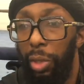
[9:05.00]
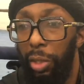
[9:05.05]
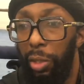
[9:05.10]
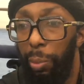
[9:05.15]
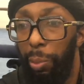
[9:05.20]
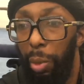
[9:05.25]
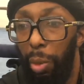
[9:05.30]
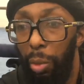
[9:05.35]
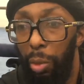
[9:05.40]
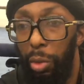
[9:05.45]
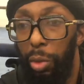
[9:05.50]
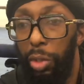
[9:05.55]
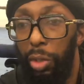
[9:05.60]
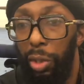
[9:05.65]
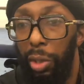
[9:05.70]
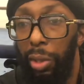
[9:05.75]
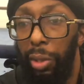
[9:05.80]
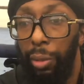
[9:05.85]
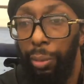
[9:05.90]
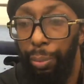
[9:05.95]
as opposed
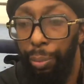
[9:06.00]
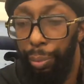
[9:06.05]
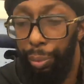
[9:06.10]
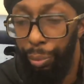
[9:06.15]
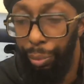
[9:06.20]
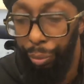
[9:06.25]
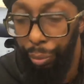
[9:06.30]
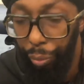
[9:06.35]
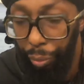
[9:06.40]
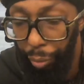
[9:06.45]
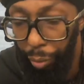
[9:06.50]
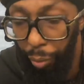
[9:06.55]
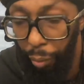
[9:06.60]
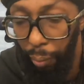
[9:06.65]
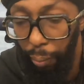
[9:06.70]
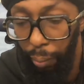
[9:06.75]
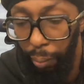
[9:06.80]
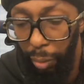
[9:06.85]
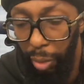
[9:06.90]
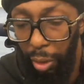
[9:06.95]
to,
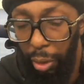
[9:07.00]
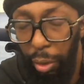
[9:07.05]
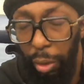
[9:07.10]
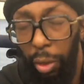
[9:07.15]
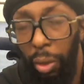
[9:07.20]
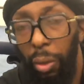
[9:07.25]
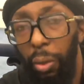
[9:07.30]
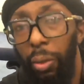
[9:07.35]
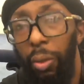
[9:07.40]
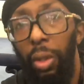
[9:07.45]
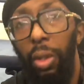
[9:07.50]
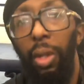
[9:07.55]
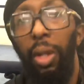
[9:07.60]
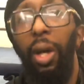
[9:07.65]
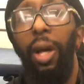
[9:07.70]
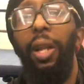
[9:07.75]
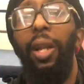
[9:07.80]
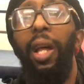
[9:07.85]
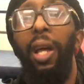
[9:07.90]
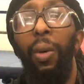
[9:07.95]
you know,
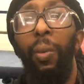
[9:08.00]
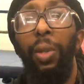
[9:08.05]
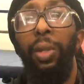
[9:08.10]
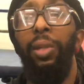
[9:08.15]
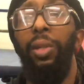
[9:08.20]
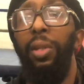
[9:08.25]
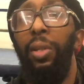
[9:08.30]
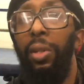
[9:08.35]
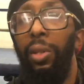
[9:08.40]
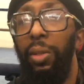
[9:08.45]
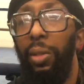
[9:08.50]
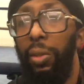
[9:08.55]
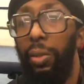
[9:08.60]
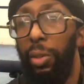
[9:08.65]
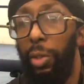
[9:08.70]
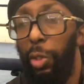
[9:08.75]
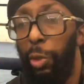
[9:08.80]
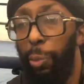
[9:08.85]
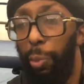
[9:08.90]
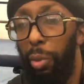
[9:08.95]
allowing the
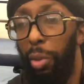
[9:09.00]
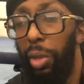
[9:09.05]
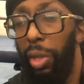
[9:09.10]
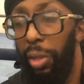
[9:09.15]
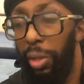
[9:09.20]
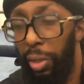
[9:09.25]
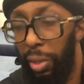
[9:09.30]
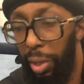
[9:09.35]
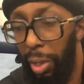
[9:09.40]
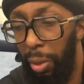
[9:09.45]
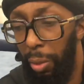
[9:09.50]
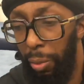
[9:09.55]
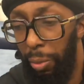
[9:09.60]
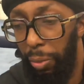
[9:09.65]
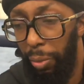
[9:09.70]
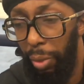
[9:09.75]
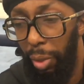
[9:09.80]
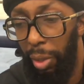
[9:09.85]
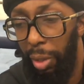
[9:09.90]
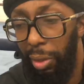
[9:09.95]
sport
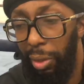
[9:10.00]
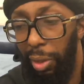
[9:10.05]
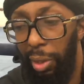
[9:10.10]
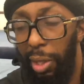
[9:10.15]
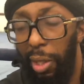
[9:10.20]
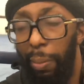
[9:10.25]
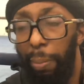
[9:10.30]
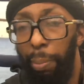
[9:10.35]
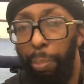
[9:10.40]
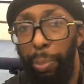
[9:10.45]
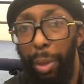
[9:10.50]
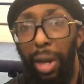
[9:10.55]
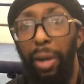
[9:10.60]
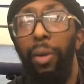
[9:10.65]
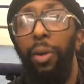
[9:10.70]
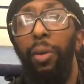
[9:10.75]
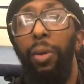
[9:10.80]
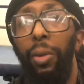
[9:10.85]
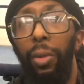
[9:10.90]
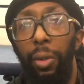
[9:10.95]
itself to get
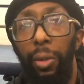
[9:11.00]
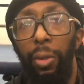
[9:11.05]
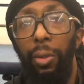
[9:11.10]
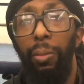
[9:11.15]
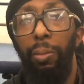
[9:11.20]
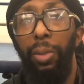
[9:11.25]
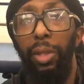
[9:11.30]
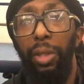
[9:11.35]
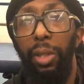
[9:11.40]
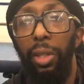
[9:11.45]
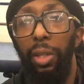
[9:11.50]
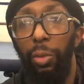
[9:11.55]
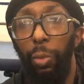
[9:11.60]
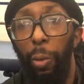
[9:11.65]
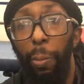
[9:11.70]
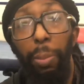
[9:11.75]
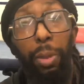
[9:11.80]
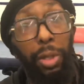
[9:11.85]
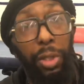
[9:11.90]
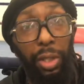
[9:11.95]
better, because we're
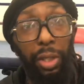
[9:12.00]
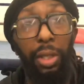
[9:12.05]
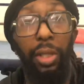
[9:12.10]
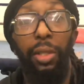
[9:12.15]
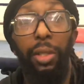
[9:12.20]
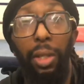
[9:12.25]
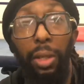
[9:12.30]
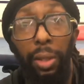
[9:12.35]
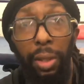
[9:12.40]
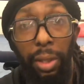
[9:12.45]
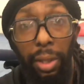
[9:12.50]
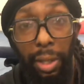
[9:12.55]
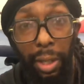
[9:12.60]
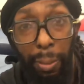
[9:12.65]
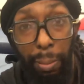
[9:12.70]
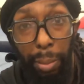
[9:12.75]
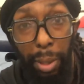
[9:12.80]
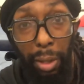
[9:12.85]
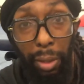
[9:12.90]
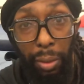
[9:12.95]
pushing each other to
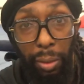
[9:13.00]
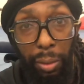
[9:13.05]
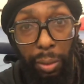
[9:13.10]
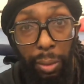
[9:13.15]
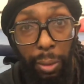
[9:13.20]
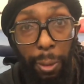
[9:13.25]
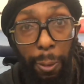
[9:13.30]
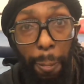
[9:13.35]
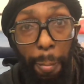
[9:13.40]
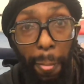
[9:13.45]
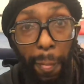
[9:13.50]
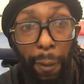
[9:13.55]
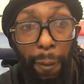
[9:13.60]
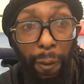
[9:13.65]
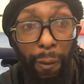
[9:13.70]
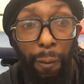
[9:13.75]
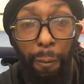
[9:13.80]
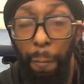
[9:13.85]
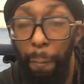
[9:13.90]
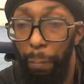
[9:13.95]
get better. You
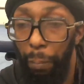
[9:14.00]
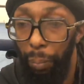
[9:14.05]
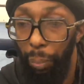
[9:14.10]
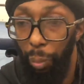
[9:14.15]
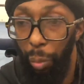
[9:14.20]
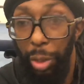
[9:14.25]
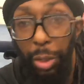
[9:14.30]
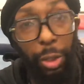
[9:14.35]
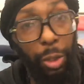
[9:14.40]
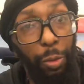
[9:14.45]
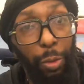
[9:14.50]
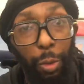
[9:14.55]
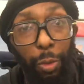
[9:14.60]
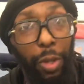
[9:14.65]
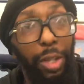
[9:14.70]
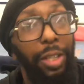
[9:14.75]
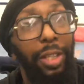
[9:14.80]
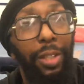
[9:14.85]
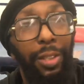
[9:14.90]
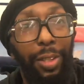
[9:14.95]
know, we should have
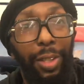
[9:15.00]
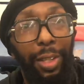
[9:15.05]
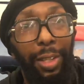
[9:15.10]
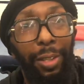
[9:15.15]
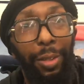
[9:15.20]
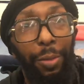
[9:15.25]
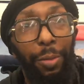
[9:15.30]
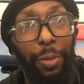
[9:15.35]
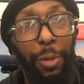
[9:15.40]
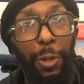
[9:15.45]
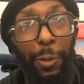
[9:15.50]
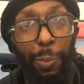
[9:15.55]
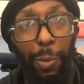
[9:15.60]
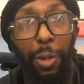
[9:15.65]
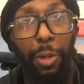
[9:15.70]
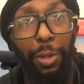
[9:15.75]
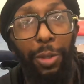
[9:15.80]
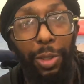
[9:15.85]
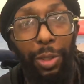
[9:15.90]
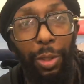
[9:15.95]
already seen the first
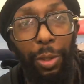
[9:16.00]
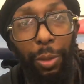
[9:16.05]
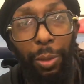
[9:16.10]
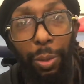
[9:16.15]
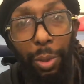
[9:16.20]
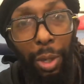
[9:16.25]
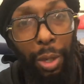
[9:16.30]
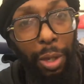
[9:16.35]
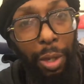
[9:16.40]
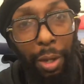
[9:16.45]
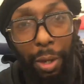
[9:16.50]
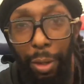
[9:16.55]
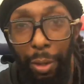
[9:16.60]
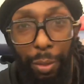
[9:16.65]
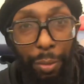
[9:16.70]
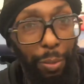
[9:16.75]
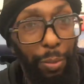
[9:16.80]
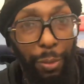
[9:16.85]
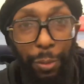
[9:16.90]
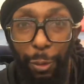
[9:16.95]
person do
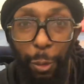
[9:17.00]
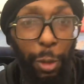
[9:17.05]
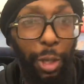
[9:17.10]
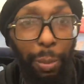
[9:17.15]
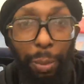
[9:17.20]
40